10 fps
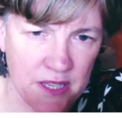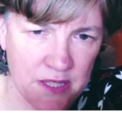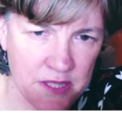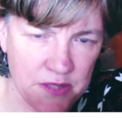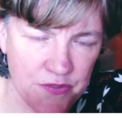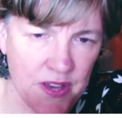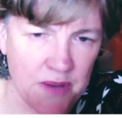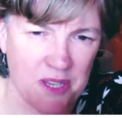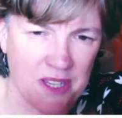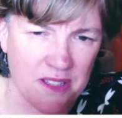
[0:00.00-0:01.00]
is the fact
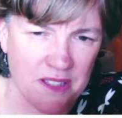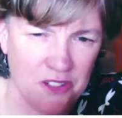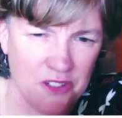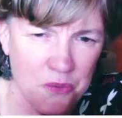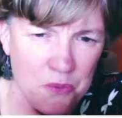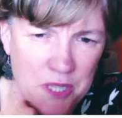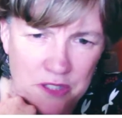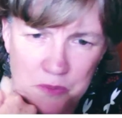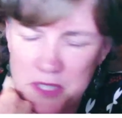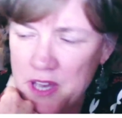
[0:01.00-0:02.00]
we
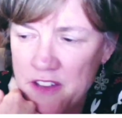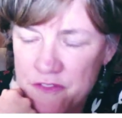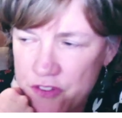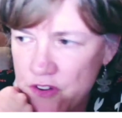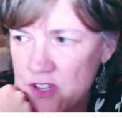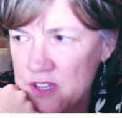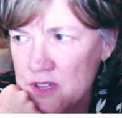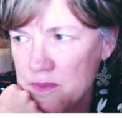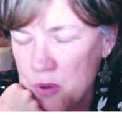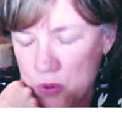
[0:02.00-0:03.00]
have very
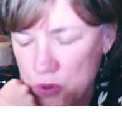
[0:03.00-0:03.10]
poor